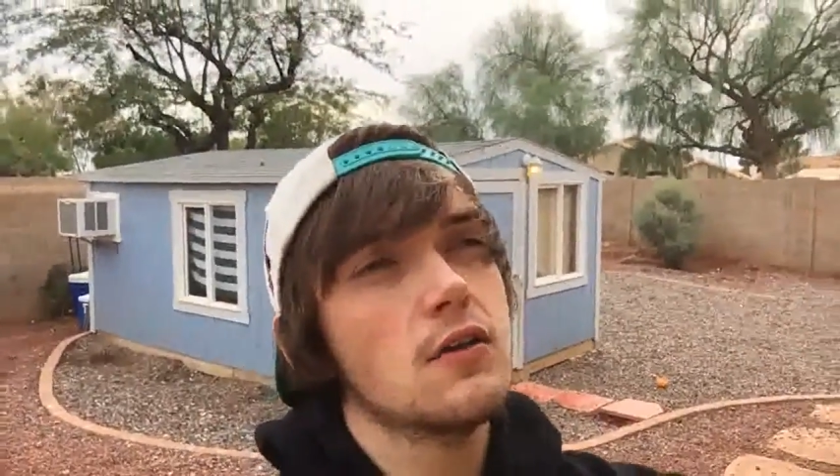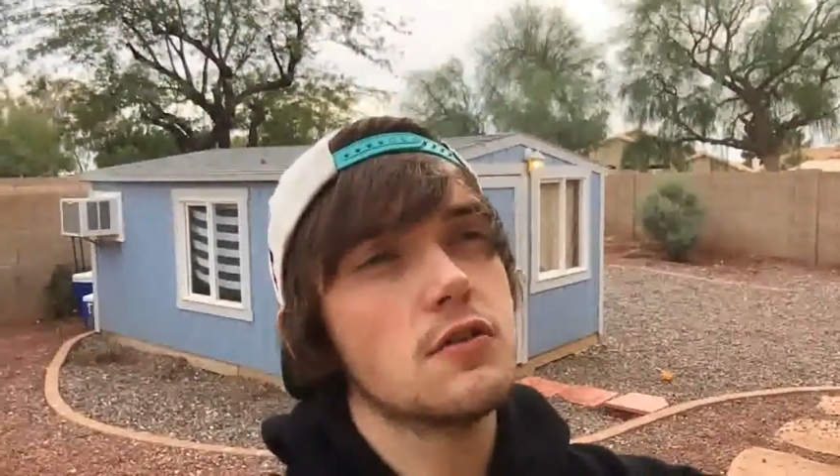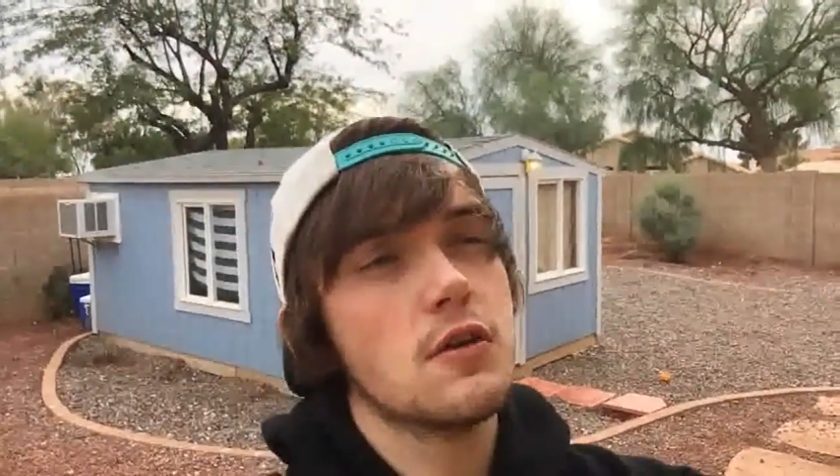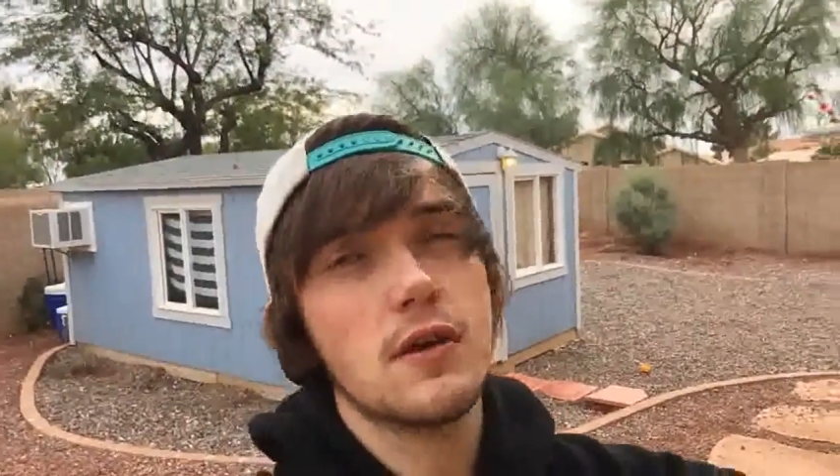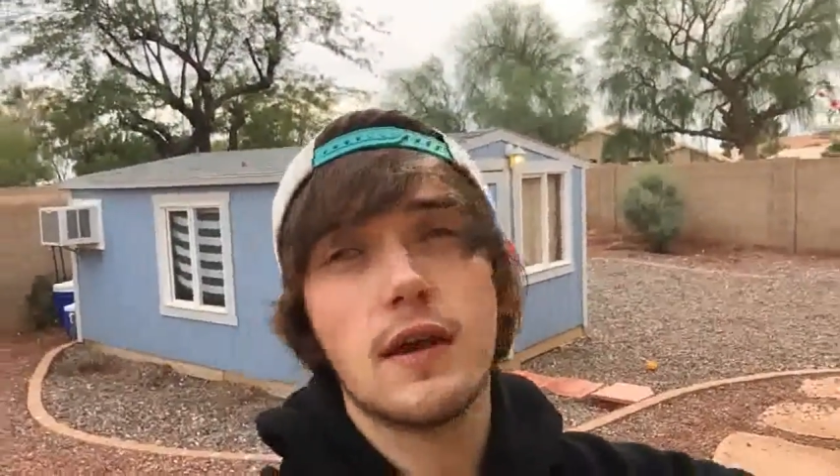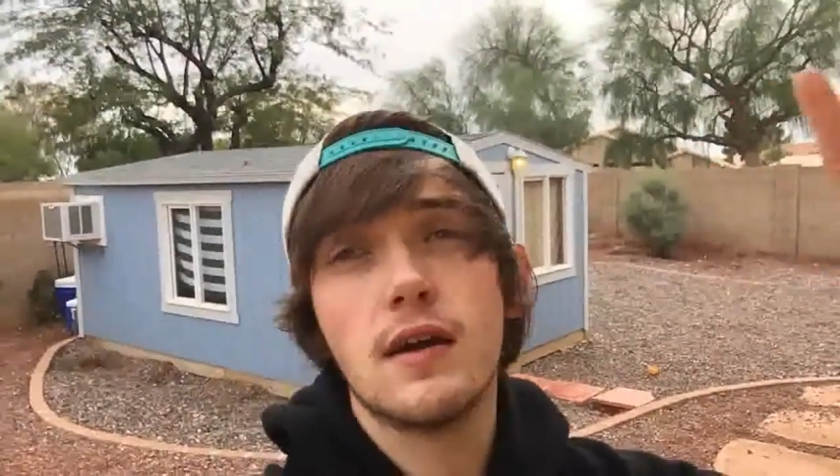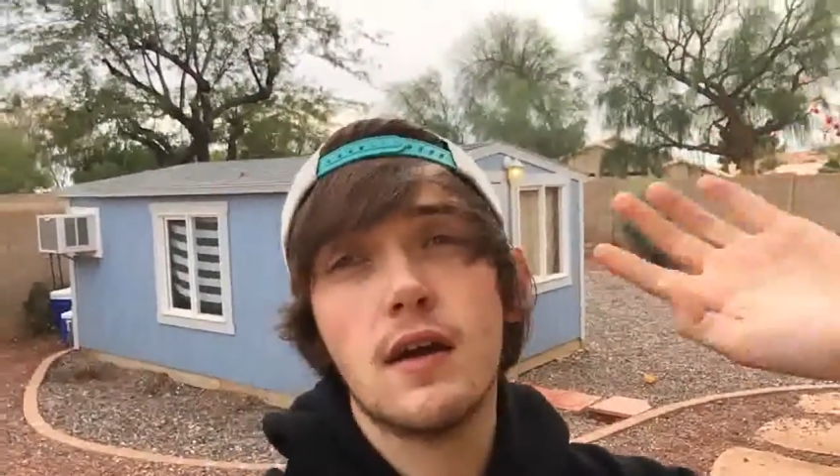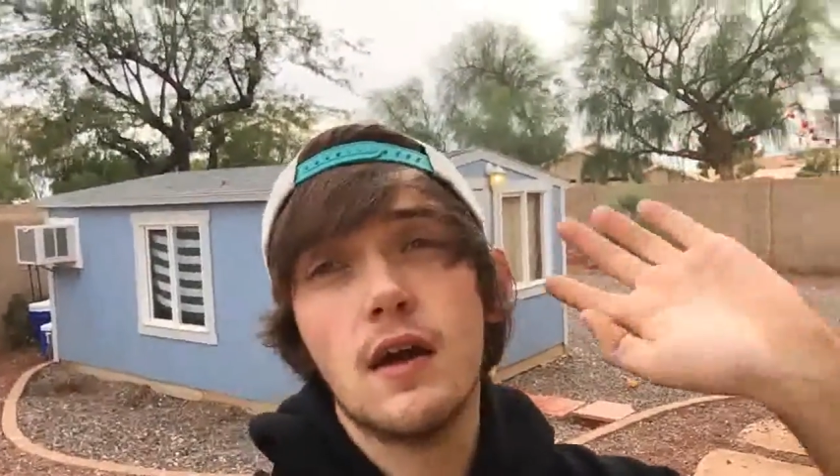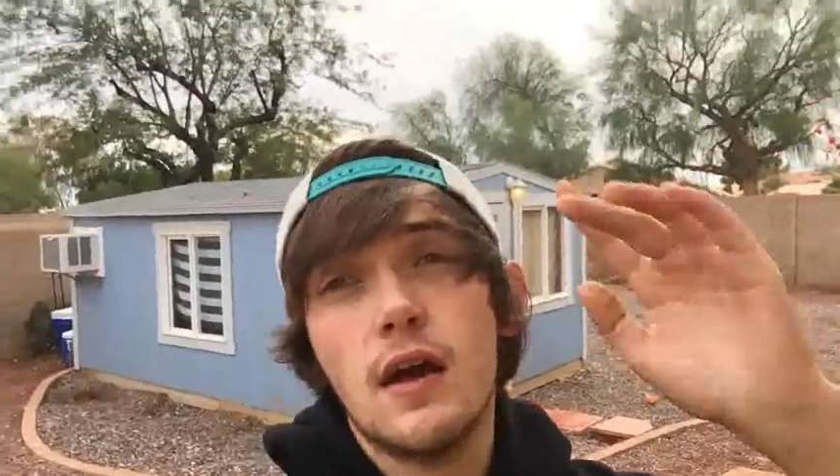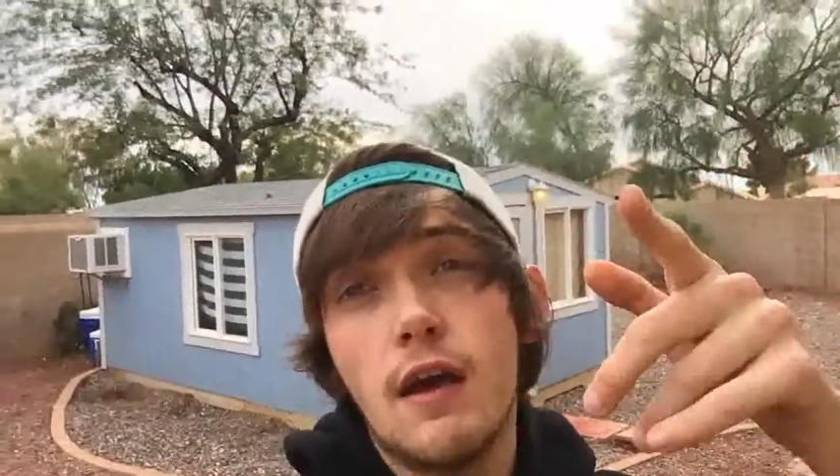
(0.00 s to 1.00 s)
So yeah.
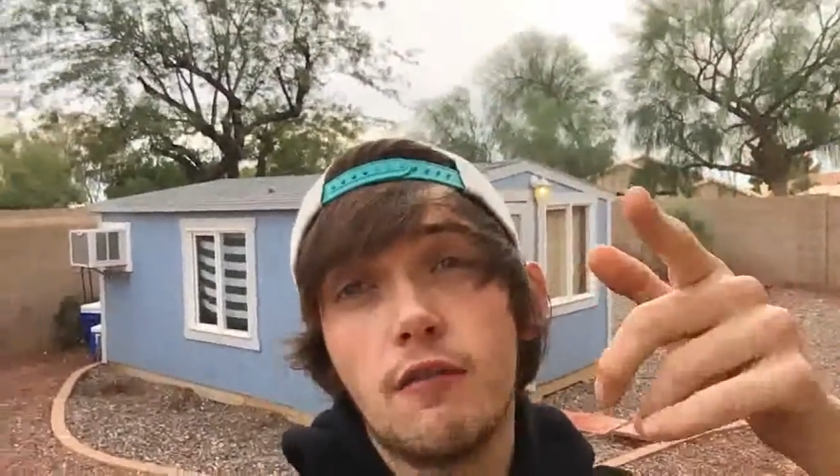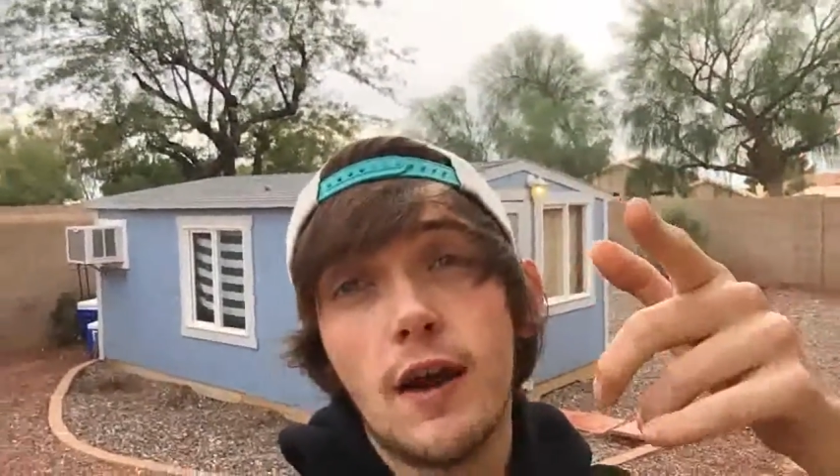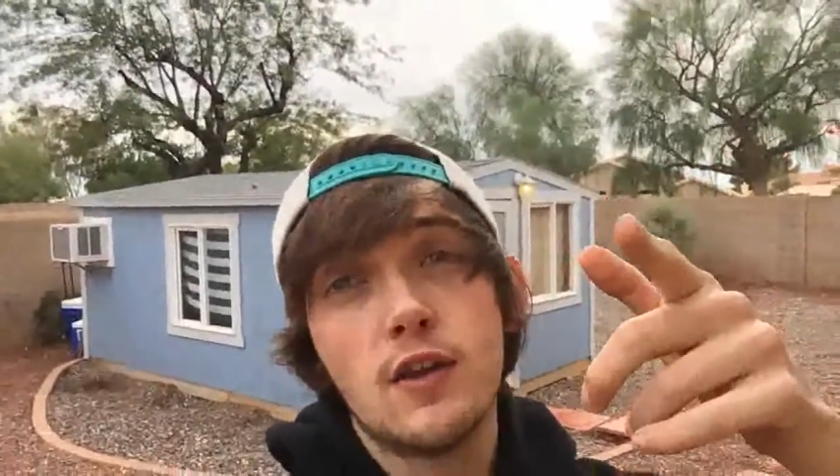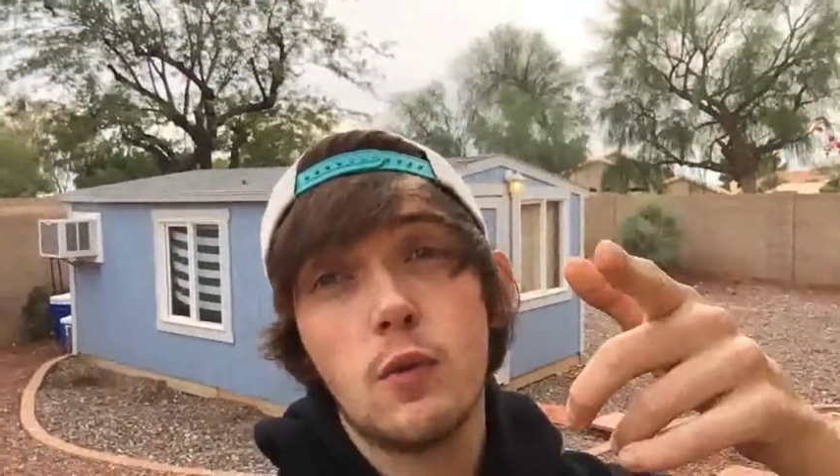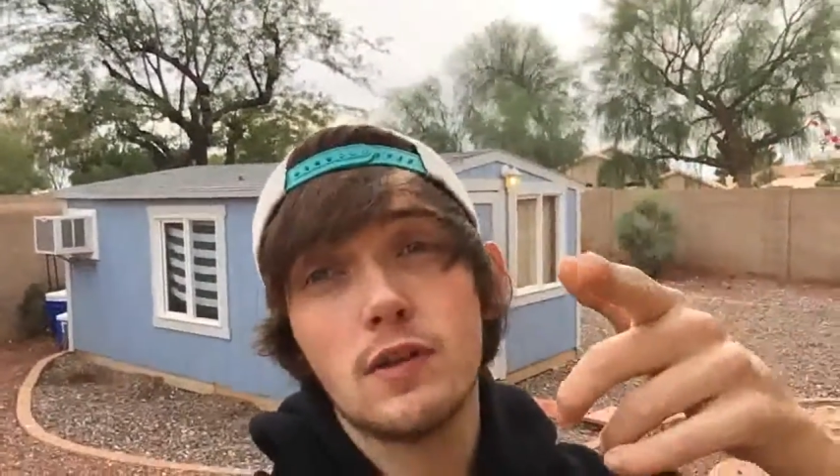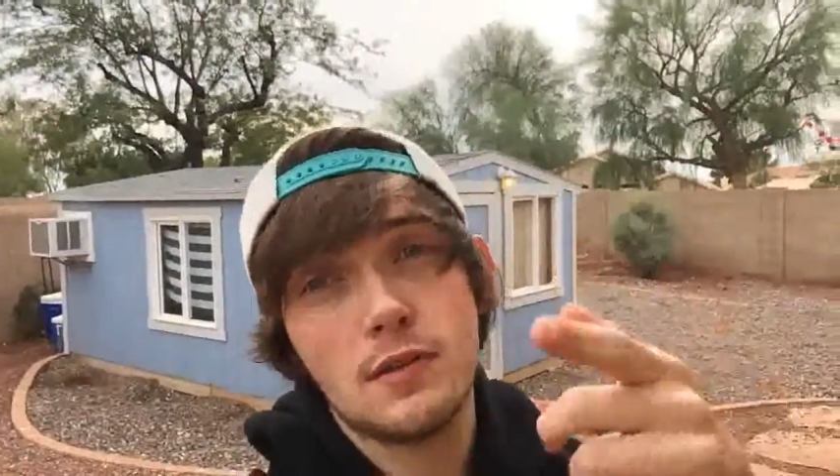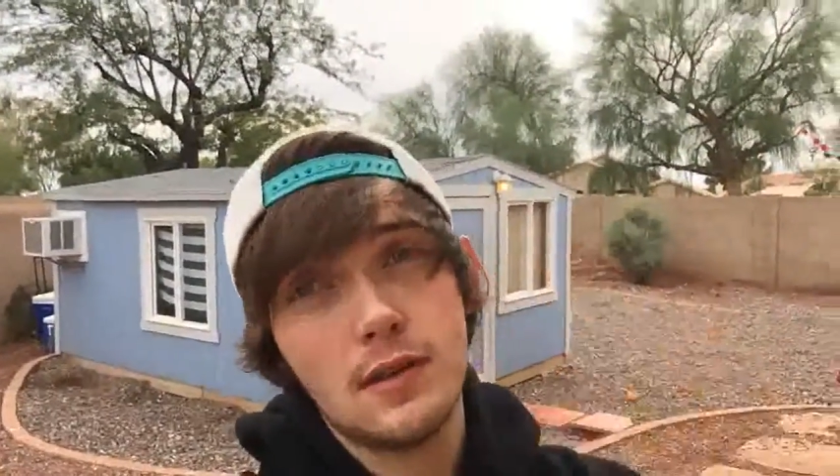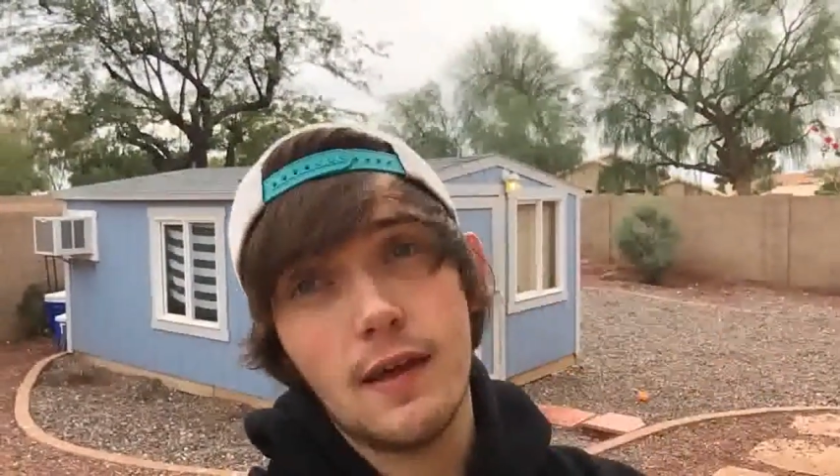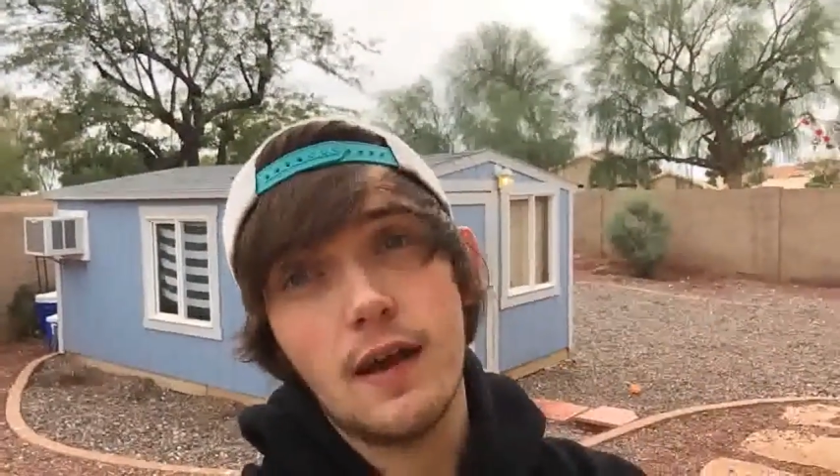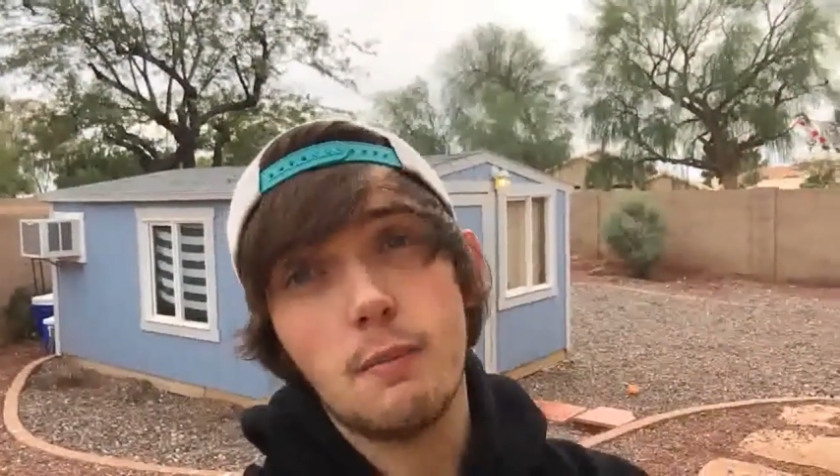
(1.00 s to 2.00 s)
If you guys want to
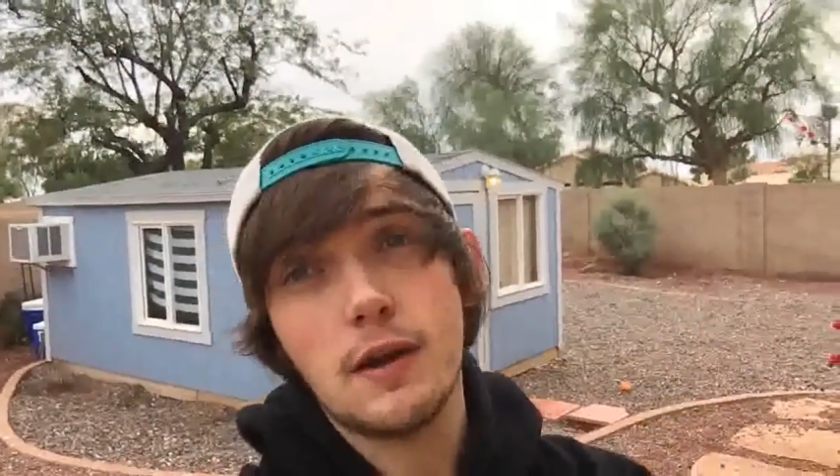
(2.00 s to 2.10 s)
see that,